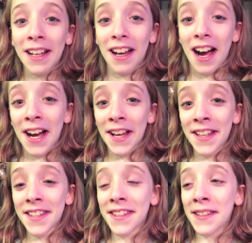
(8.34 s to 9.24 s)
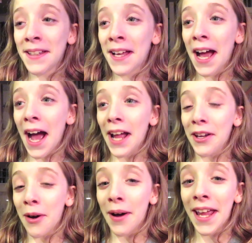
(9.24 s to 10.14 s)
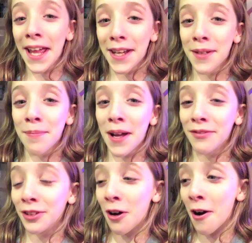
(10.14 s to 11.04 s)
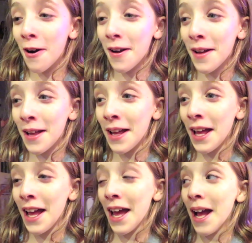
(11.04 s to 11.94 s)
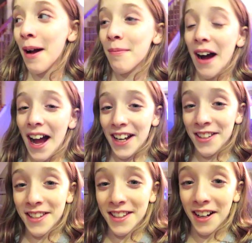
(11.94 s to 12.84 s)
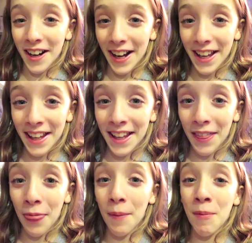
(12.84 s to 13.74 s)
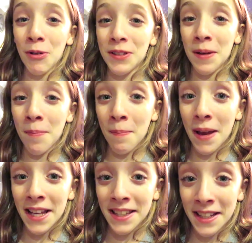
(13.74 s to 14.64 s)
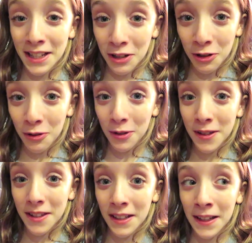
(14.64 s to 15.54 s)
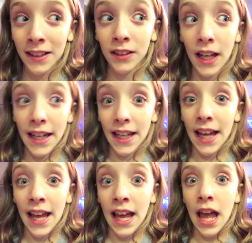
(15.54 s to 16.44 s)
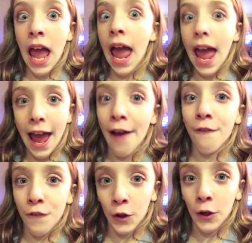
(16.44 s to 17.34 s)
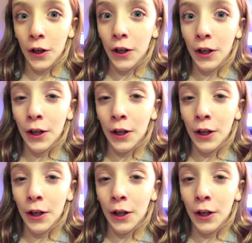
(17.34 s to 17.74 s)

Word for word: Guys, I know I ended my vlog, but I just got the most amazing news, like, ever.